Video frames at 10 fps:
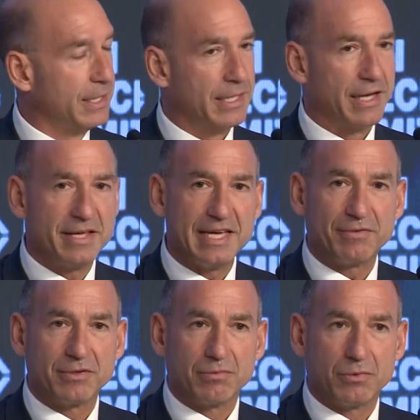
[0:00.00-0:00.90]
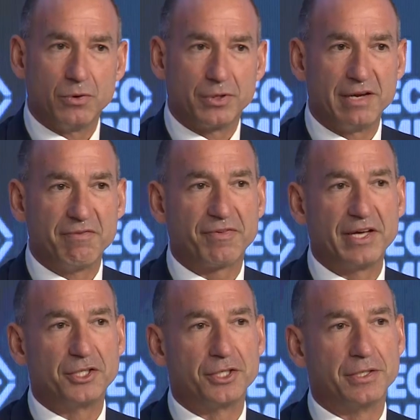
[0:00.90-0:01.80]
I think you have to look at
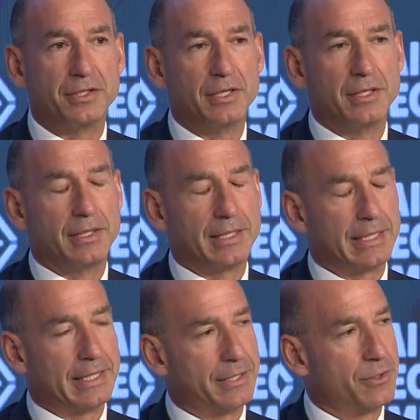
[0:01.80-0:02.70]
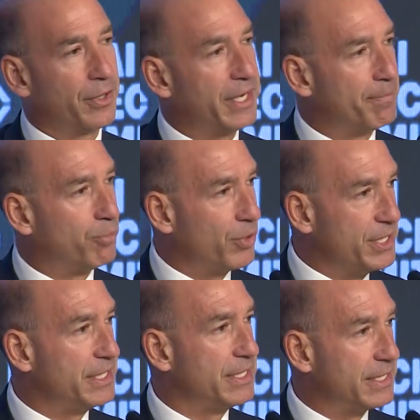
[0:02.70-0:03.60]
inflation not at a
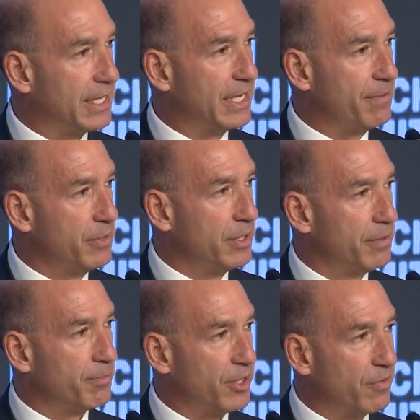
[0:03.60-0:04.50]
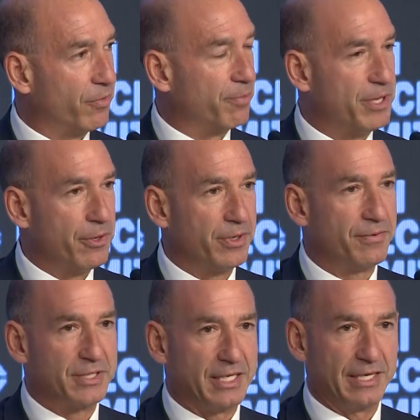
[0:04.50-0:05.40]
point in time, but over a period of
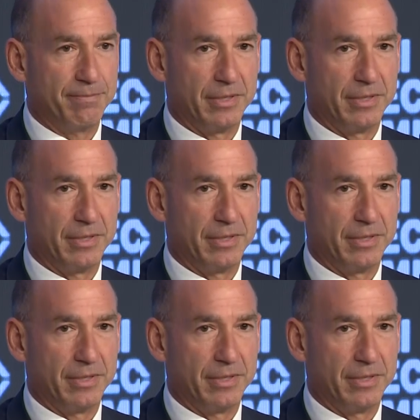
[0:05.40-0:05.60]
time.